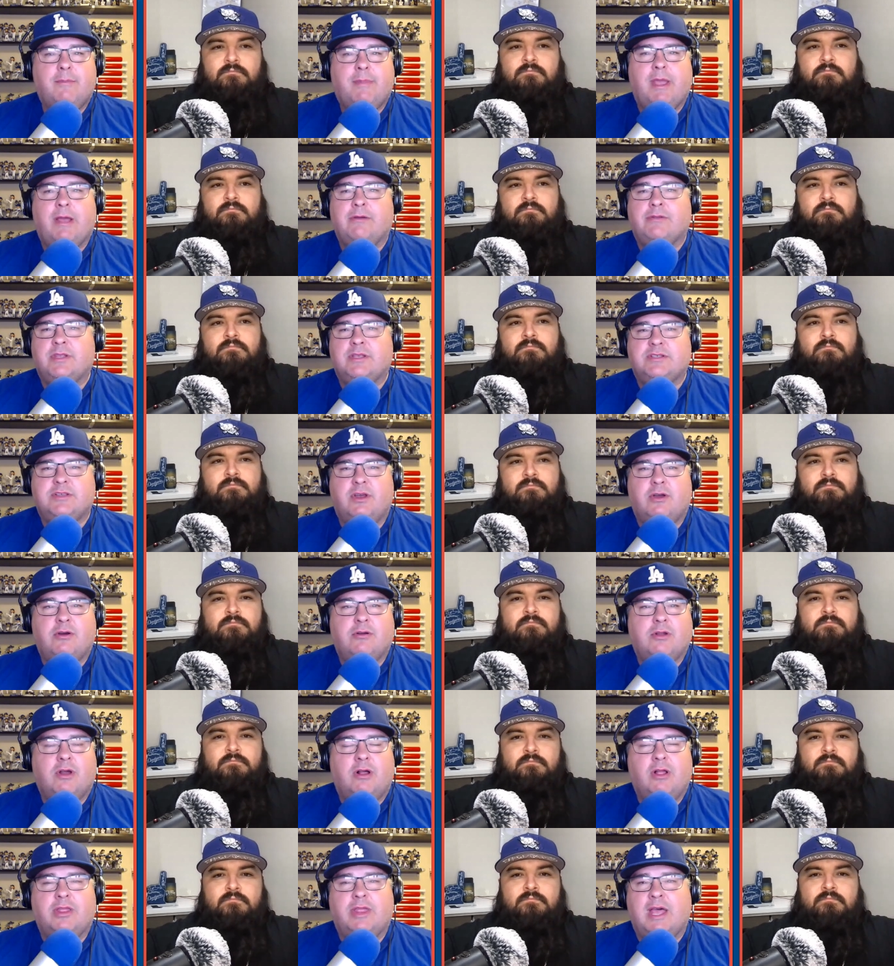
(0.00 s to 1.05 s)
Speaker 1: pound the zone,
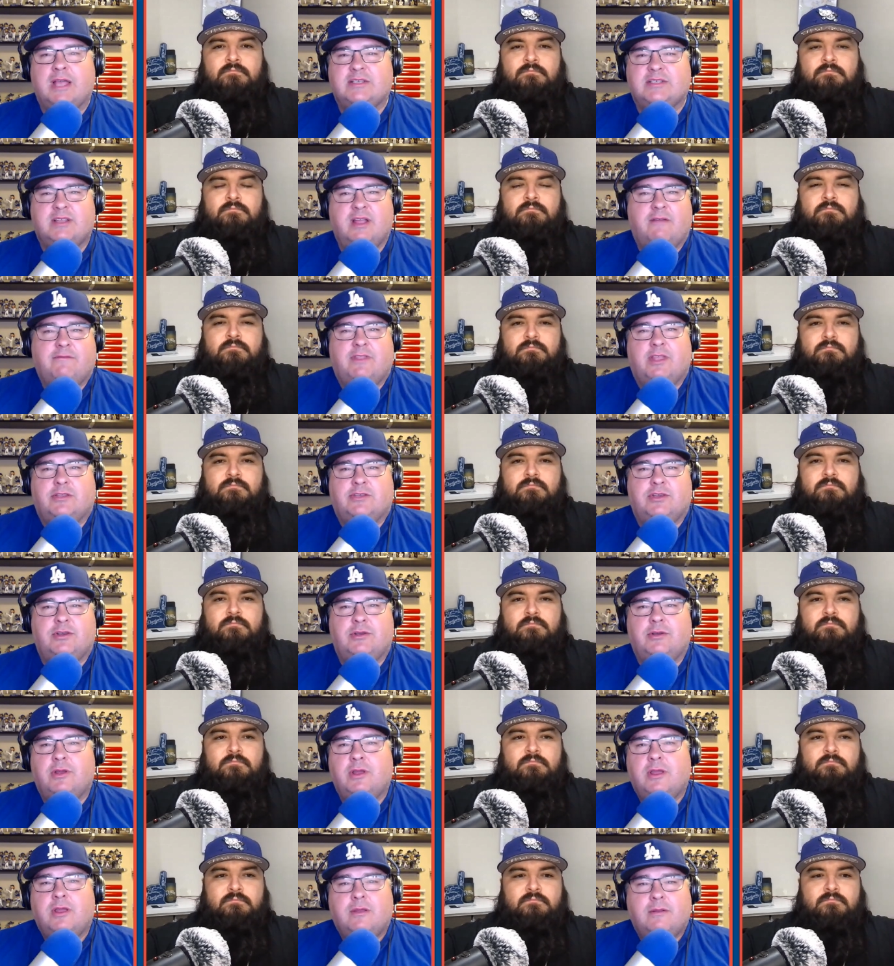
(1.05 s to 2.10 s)
all that stuff that
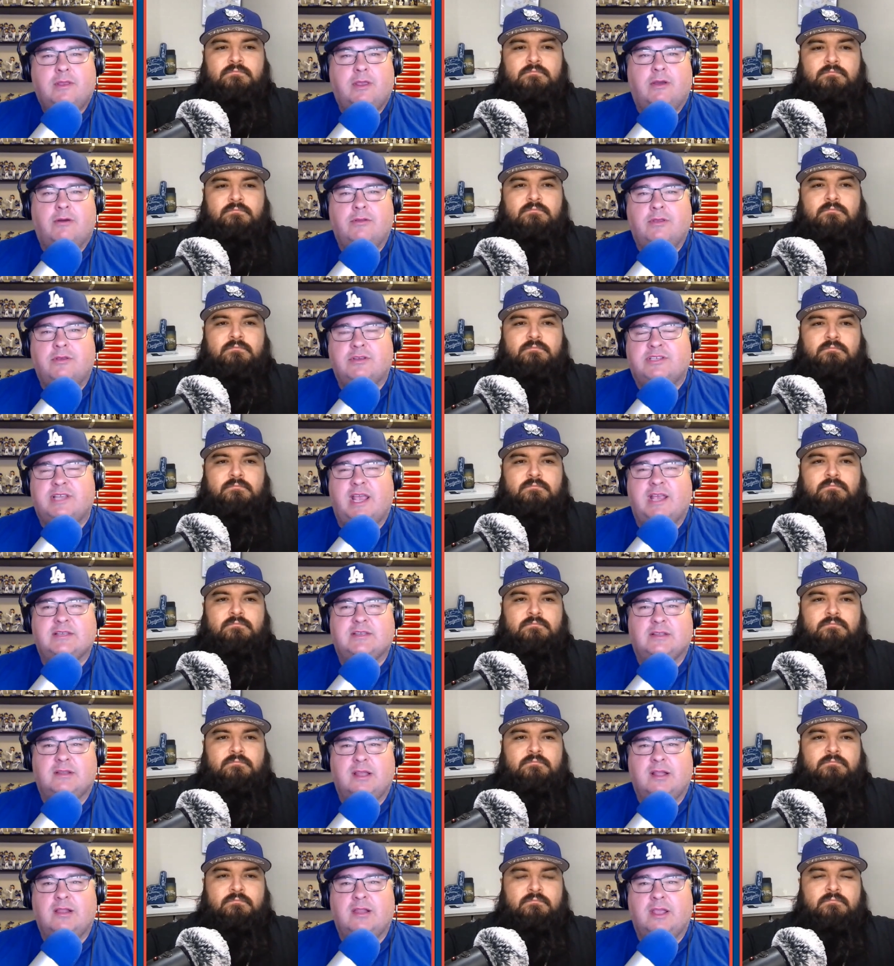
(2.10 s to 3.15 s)
you you know you say as a
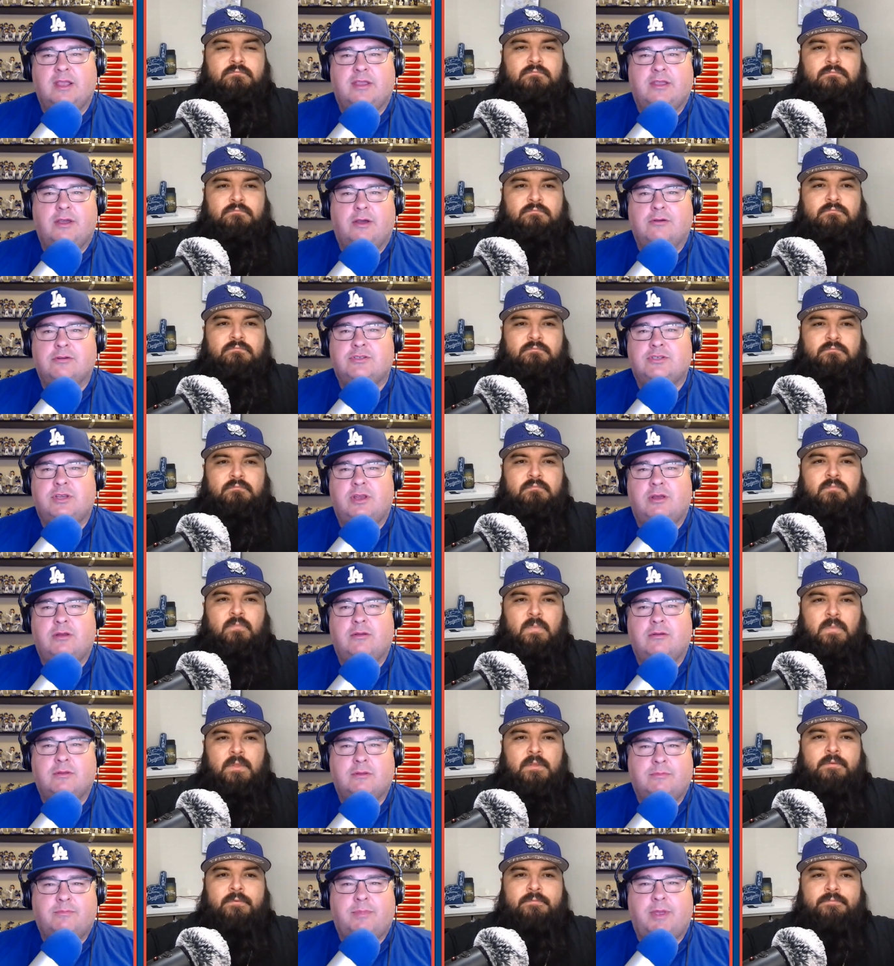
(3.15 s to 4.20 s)
little league coach. Yeah,
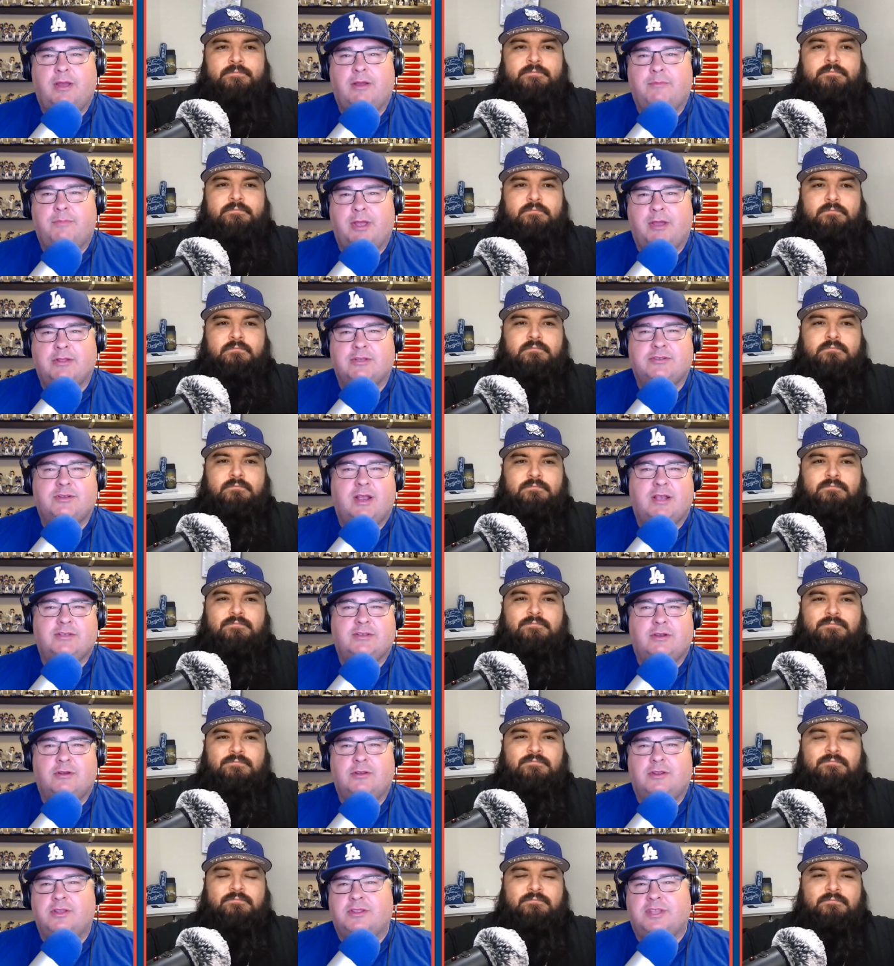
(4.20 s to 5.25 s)
pound, pound the strike
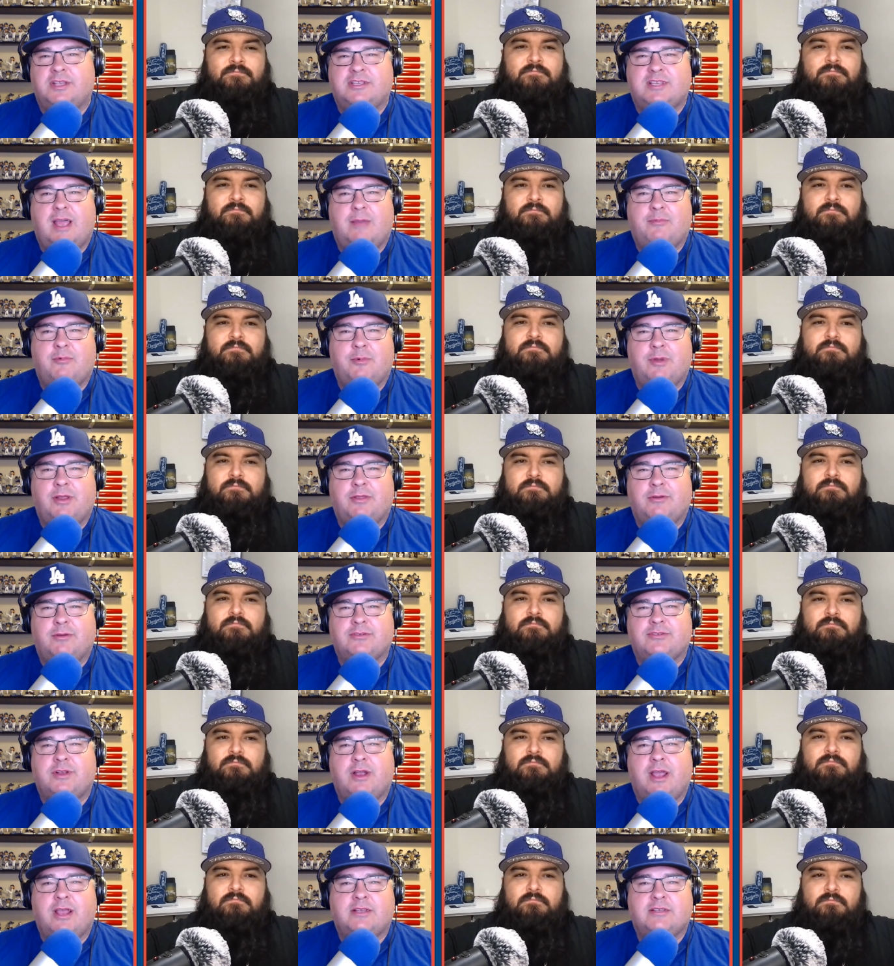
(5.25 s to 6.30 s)
zone. Good things happen when you throw
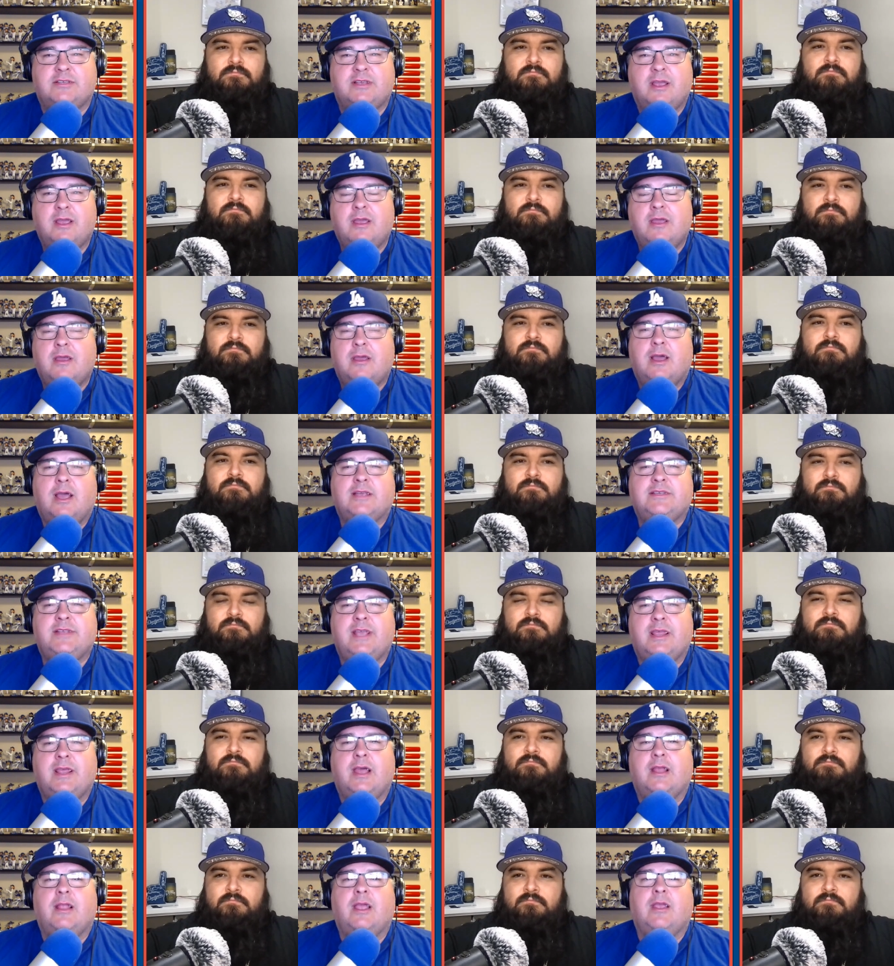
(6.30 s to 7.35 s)
strikes. I
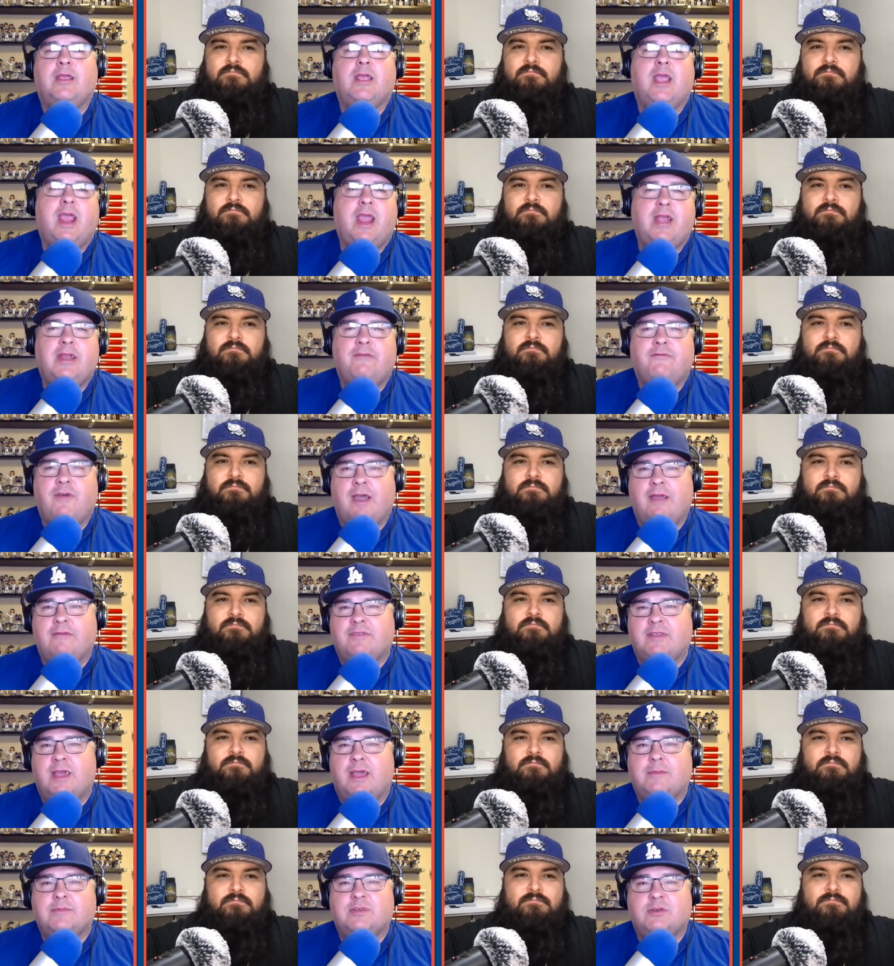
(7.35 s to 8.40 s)
say that like 85
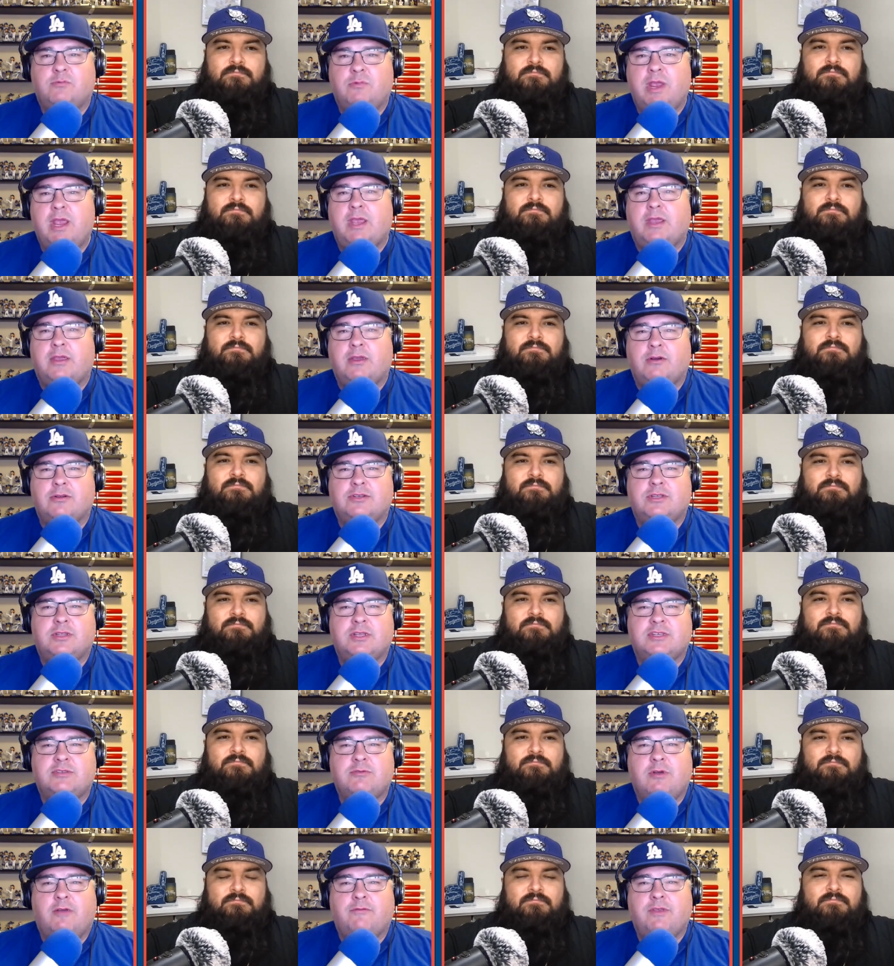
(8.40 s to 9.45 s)
times a week coaching
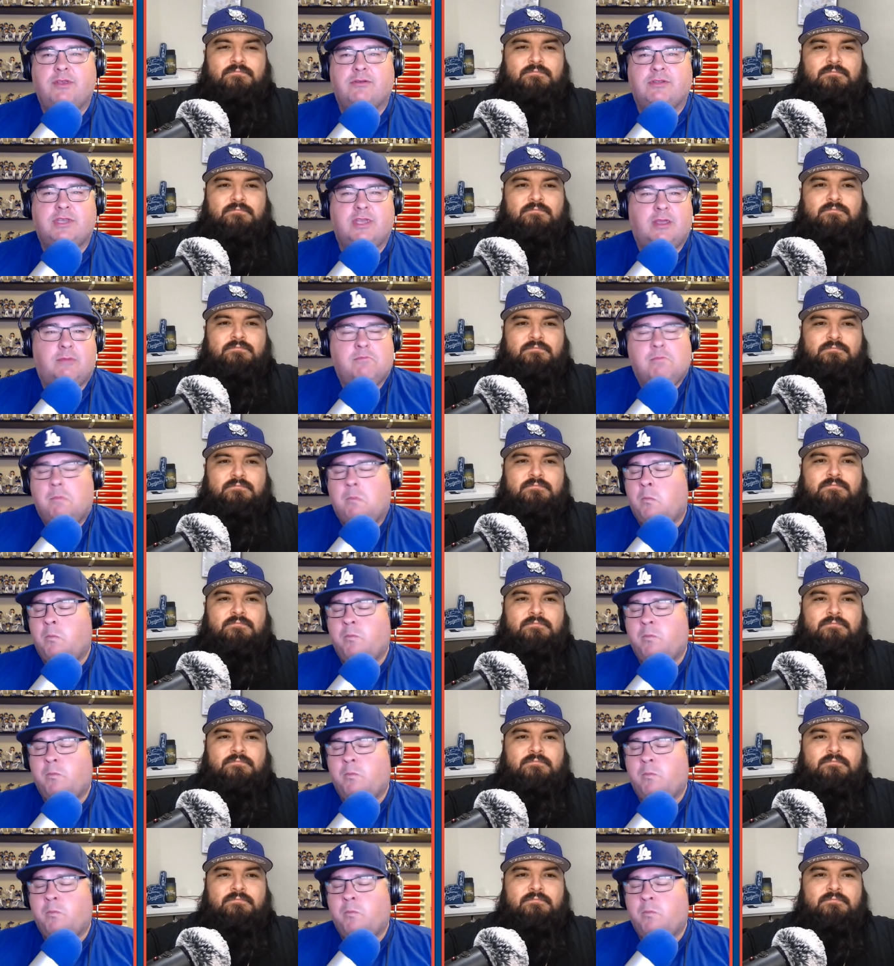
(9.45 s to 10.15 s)
this 12U team.